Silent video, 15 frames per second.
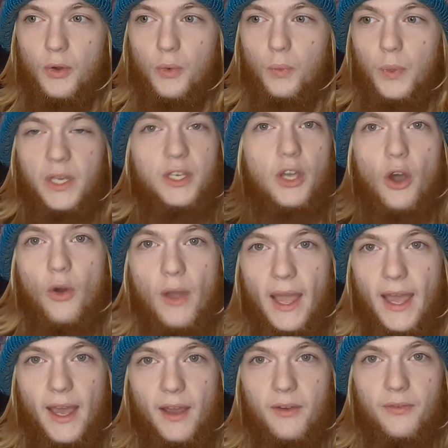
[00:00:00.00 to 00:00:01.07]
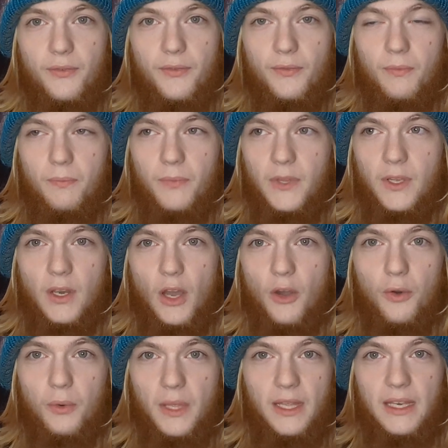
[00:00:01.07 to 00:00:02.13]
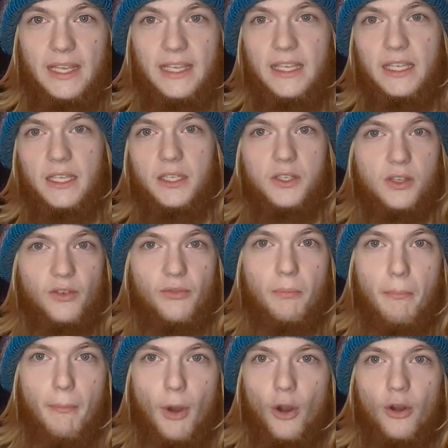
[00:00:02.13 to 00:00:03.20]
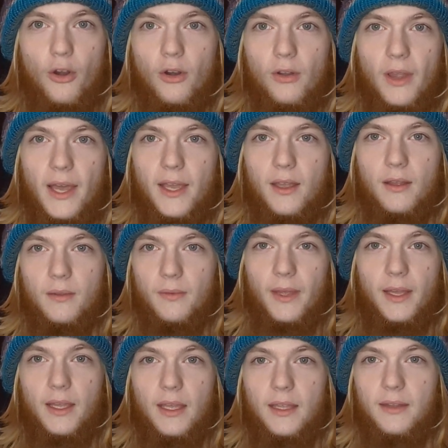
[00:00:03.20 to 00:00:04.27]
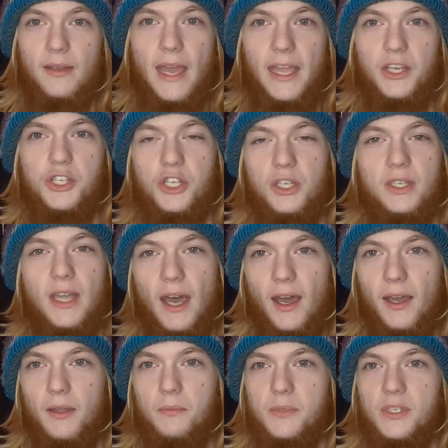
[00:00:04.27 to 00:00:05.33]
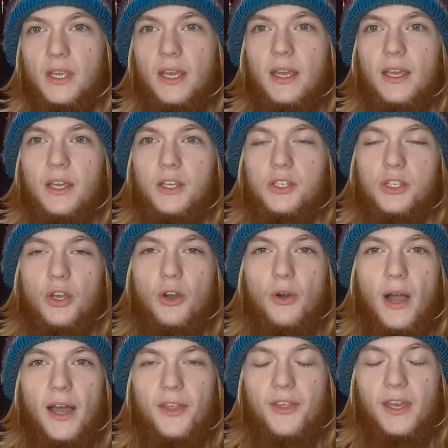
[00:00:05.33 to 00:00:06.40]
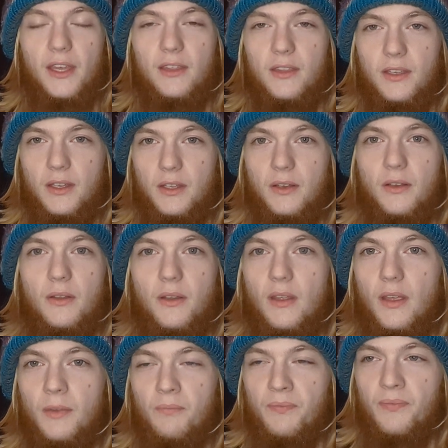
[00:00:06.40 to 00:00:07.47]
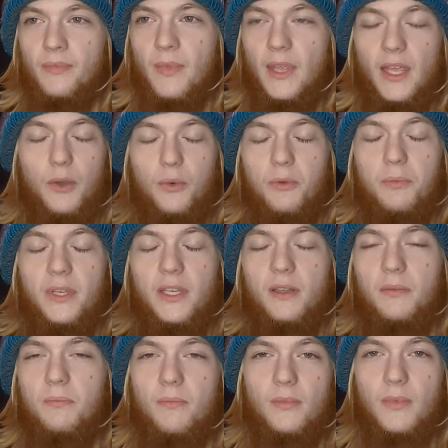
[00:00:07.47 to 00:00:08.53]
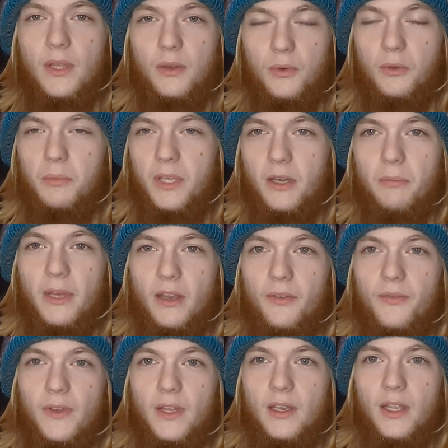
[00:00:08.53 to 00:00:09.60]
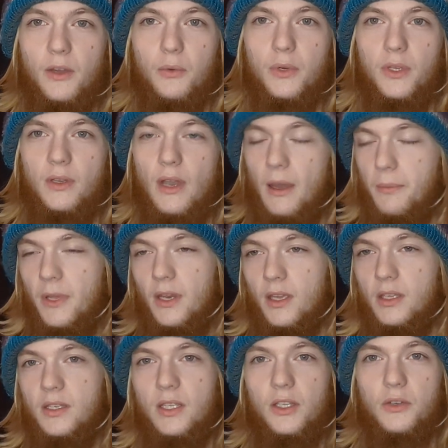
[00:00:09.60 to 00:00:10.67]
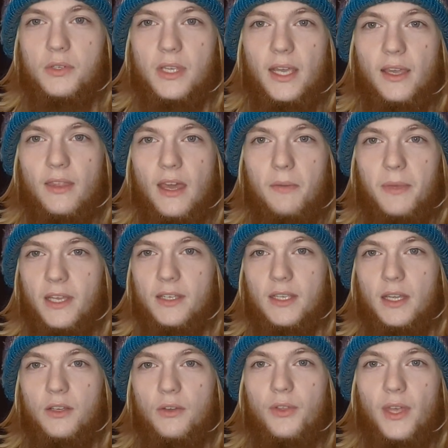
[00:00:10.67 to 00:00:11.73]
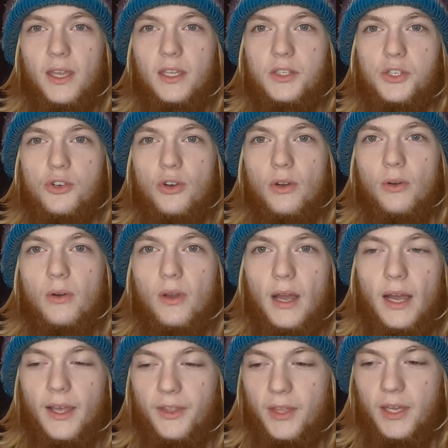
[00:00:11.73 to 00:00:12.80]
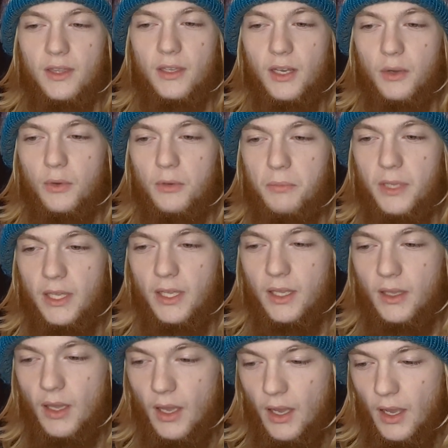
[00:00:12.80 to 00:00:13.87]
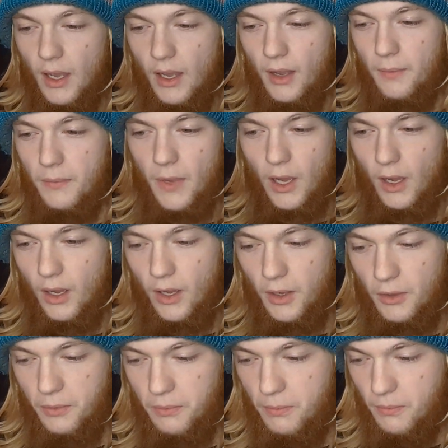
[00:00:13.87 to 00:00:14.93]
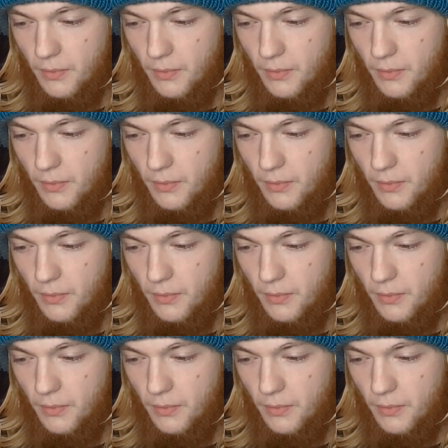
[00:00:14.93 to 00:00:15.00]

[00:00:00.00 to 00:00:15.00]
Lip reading: we don't have, an ease of murder like in ancient times. So I think that it would be a benefit. I'm going to continue saying that because I do think it's true. I think that it would be a